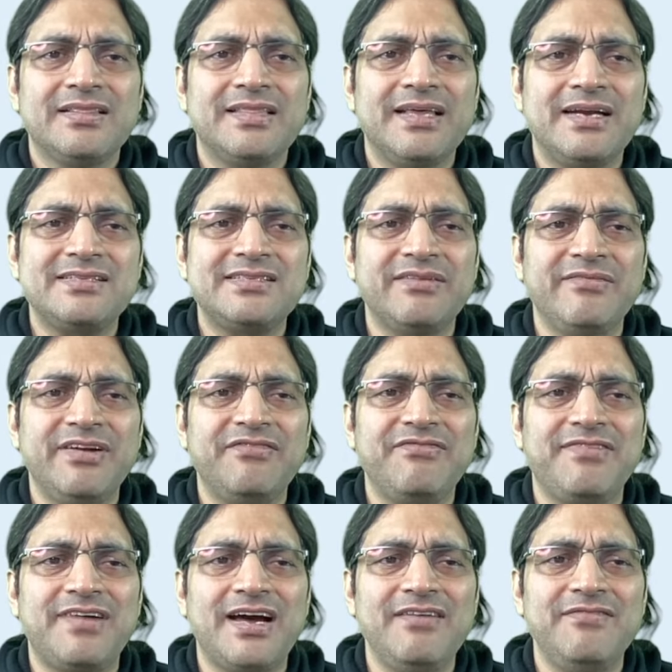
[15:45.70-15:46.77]
That
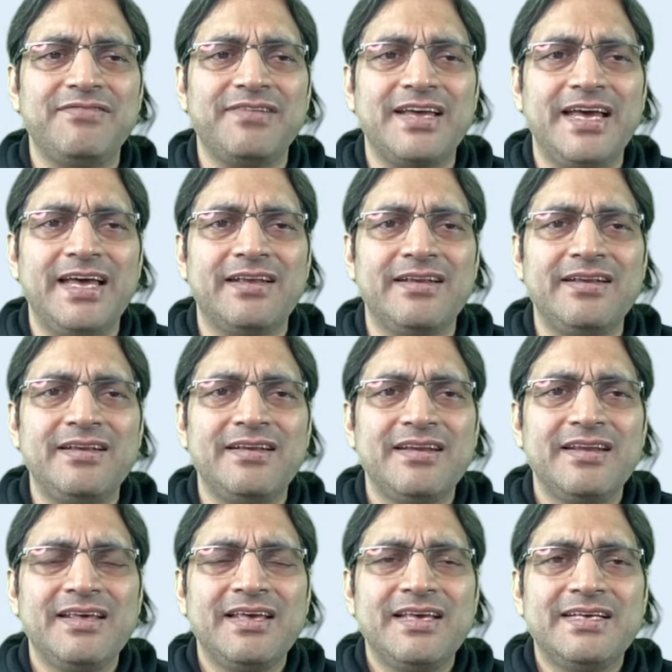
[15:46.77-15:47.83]
75N
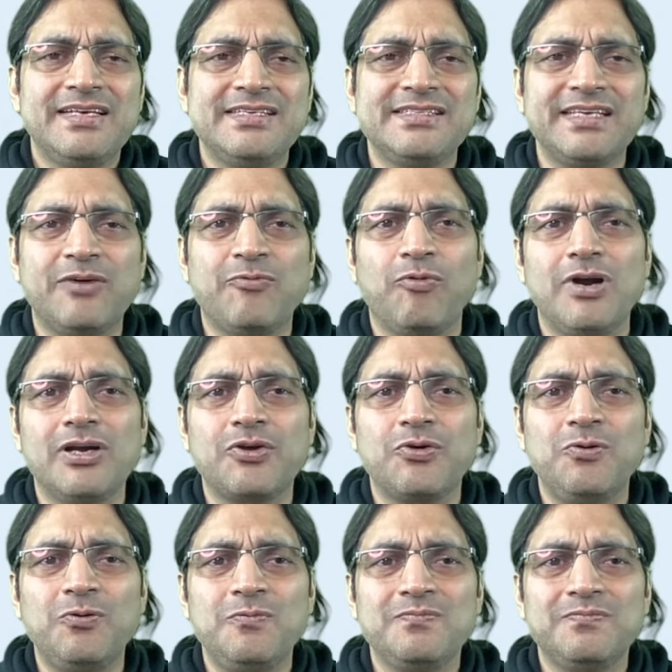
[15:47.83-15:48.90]
is equal
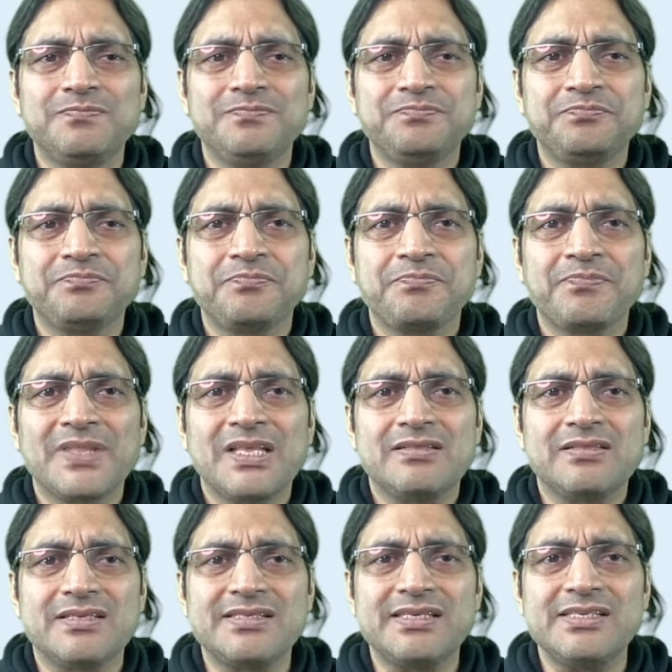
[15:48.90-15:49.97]
to,
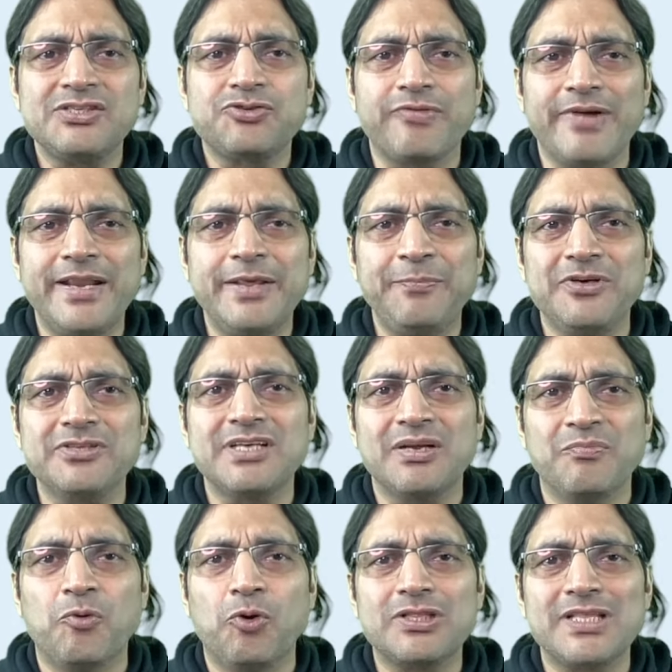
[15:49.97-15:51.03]
this is
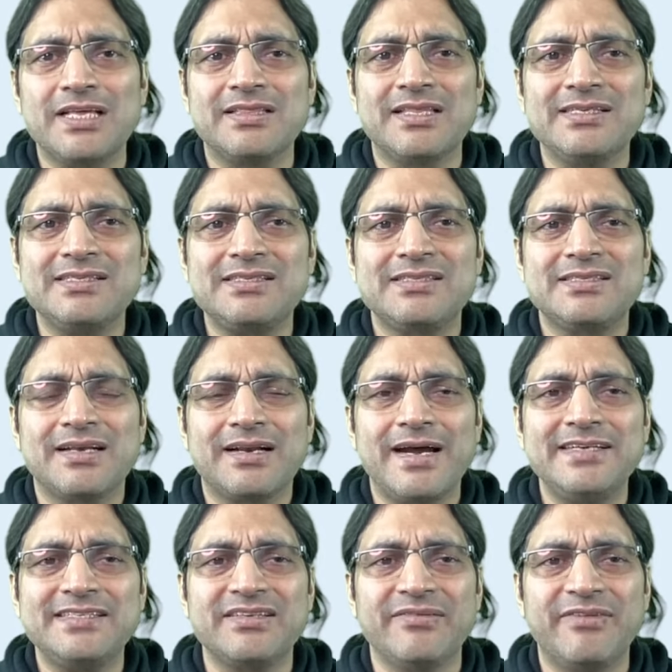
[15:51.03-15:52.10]
20% more than this,
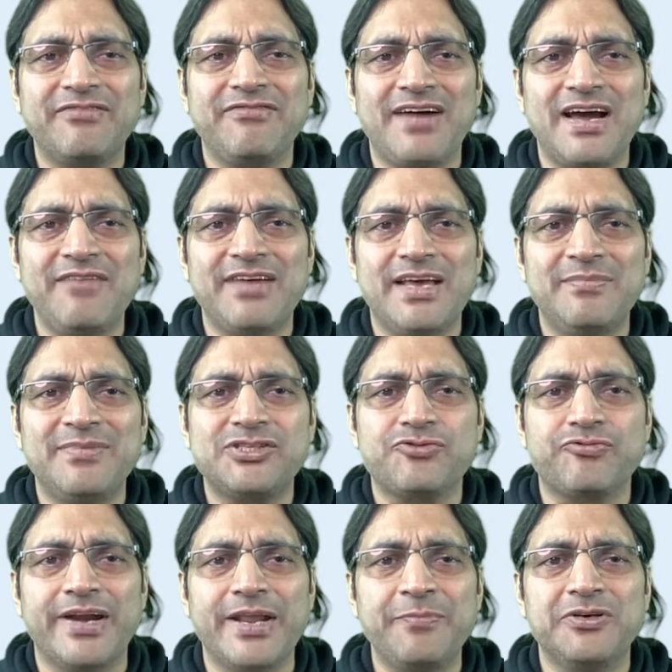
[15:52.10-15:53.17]
right? 75M is
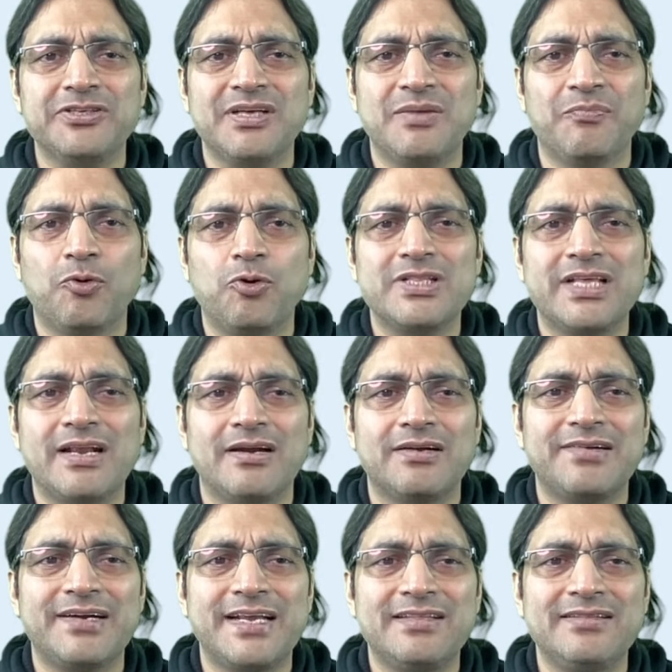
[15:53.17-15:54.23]
20% more than
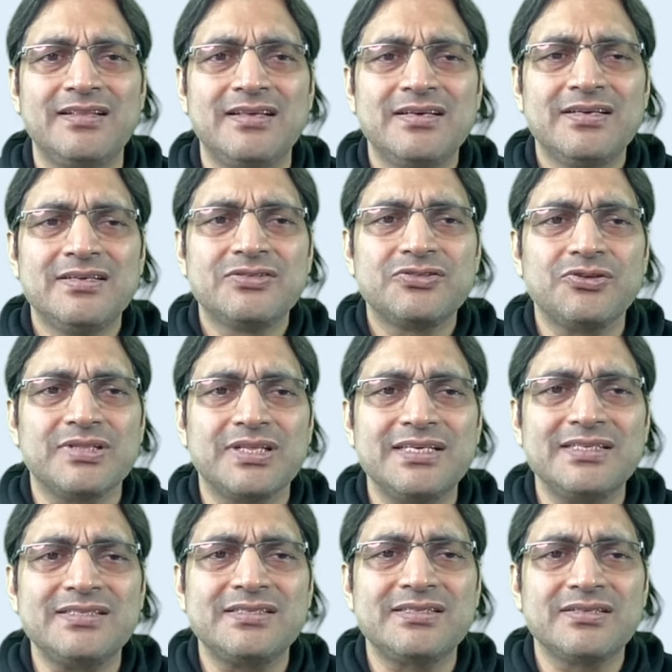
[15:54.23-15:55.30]
100M. So
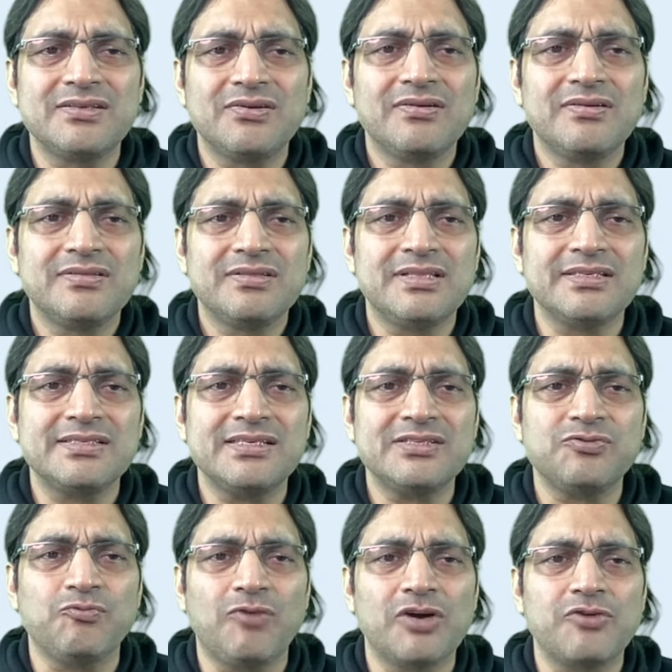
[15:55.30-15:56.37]
this
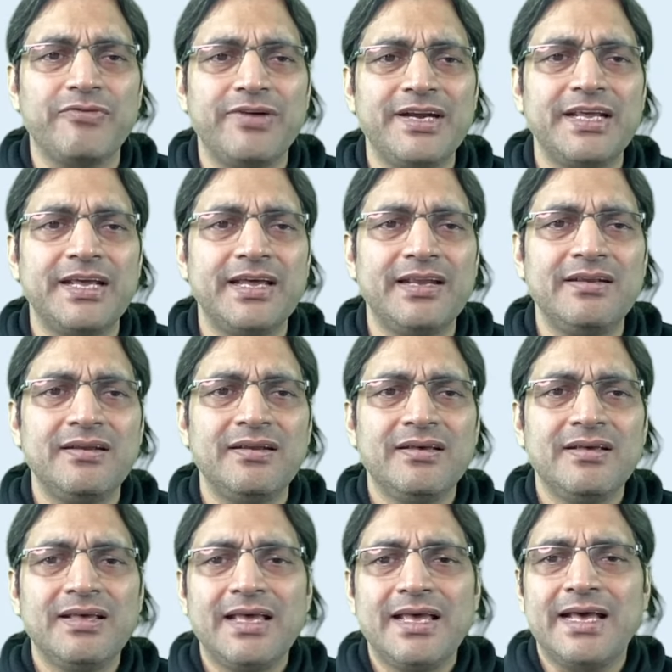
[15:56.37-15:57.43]
is 120N.
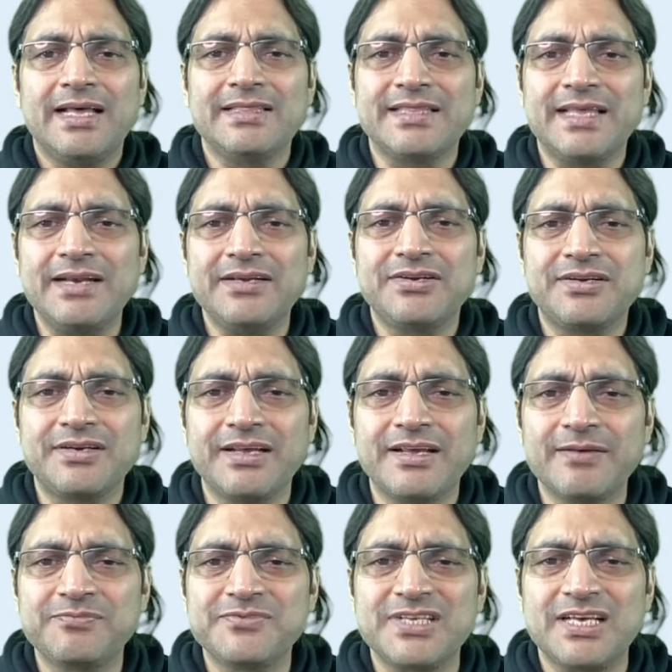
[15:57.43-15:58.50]
And that
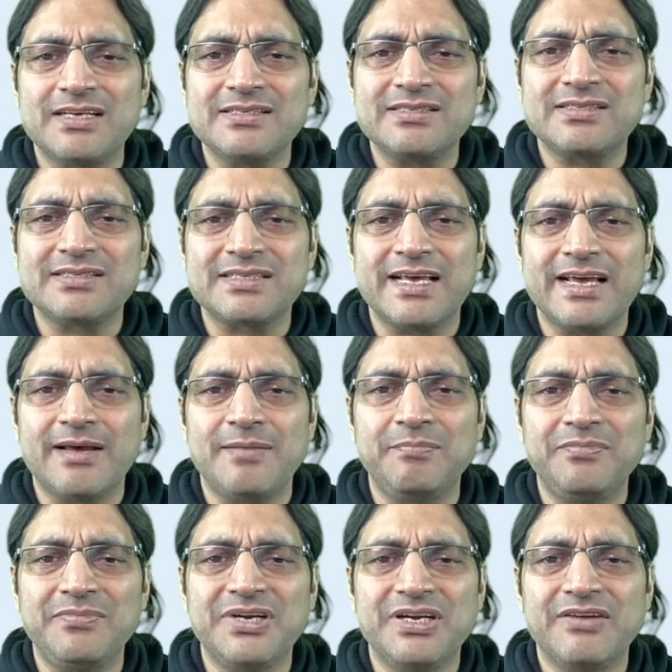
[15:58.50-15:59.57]
gives us
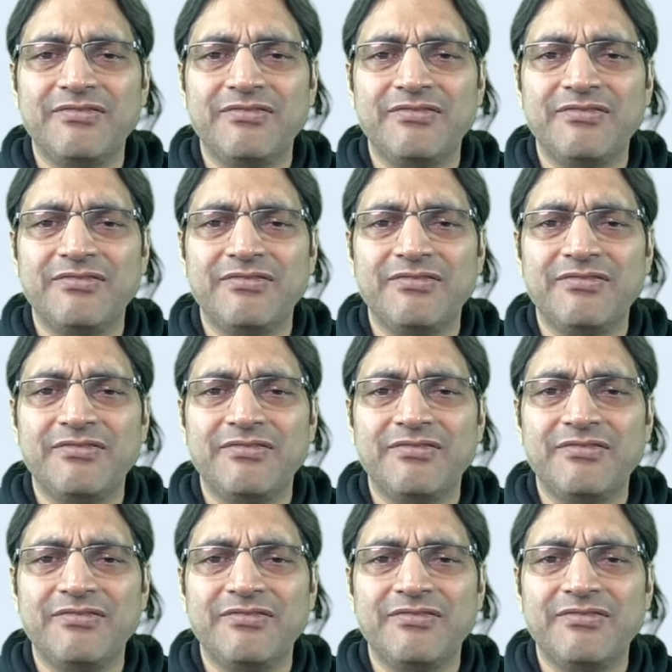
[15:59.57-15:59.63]
M